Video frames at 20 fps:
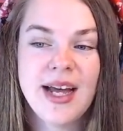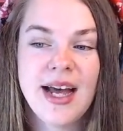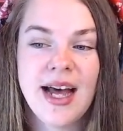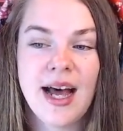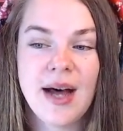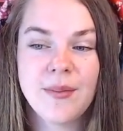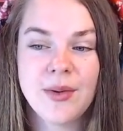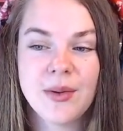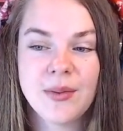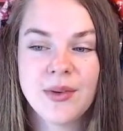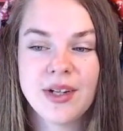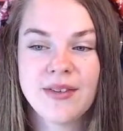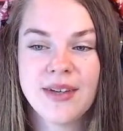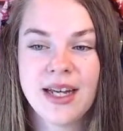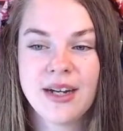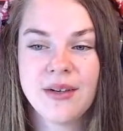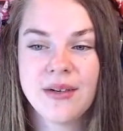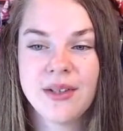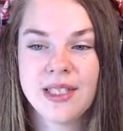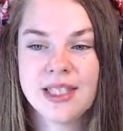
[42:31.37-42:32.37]
It wouldn't have
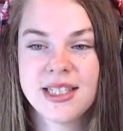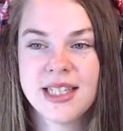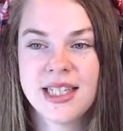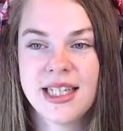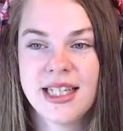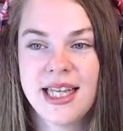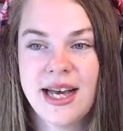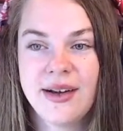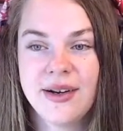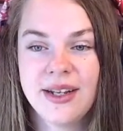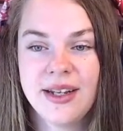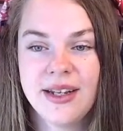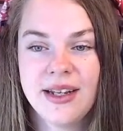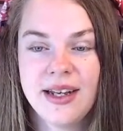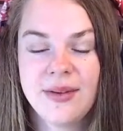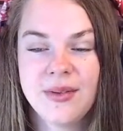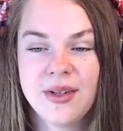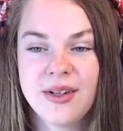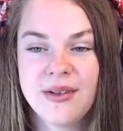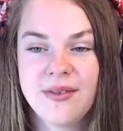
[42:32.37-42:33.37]
had all the sticky outy.
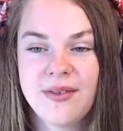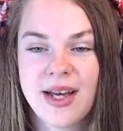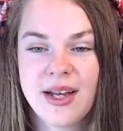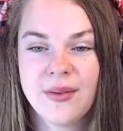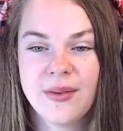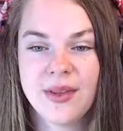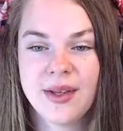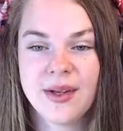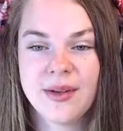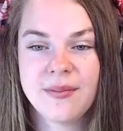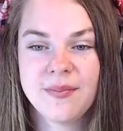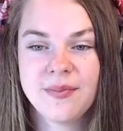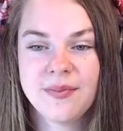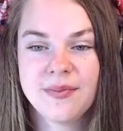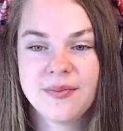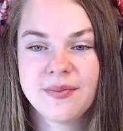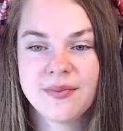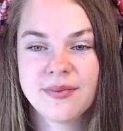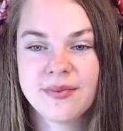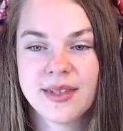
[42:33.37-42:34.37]
It wouldn't have had all the
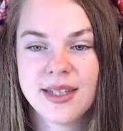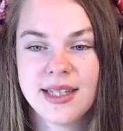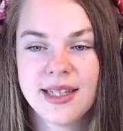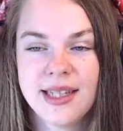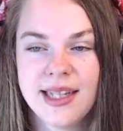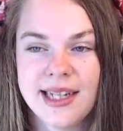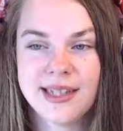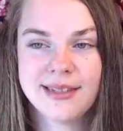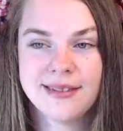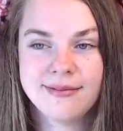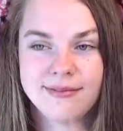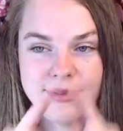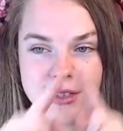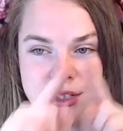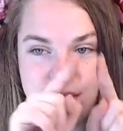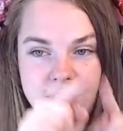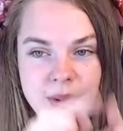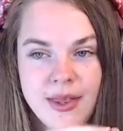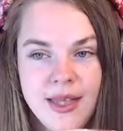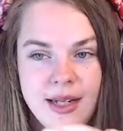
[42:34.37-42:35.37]
like
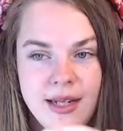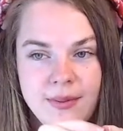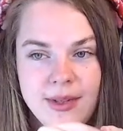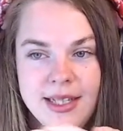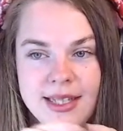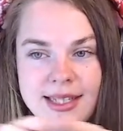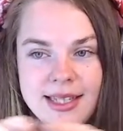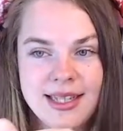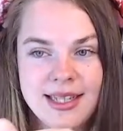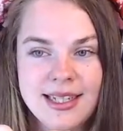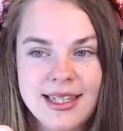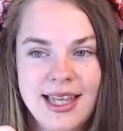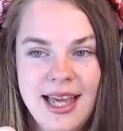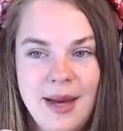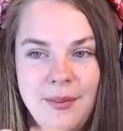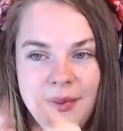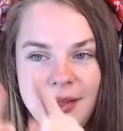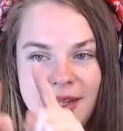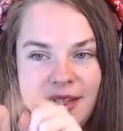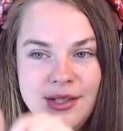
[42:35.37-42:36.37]
two thin ones and then a
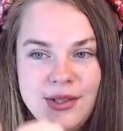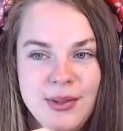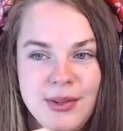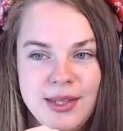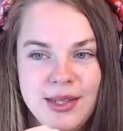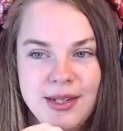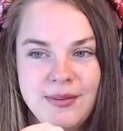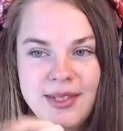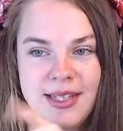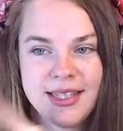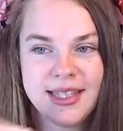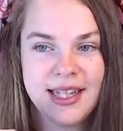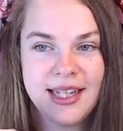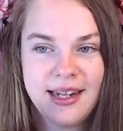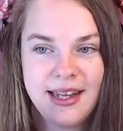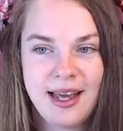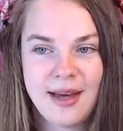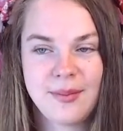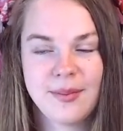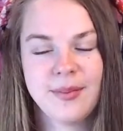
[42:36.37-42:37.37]
gap, and then two thin ones, then
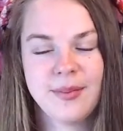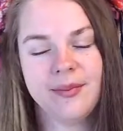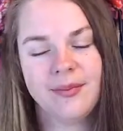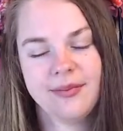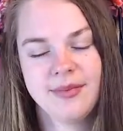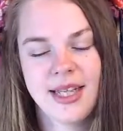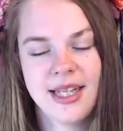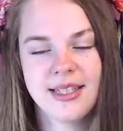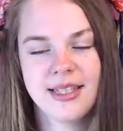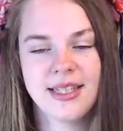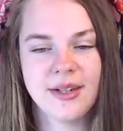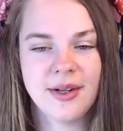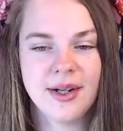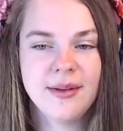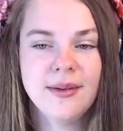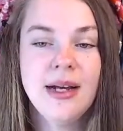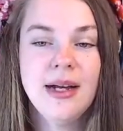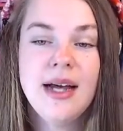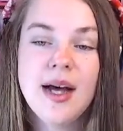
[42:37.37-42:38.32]
a gap, etc.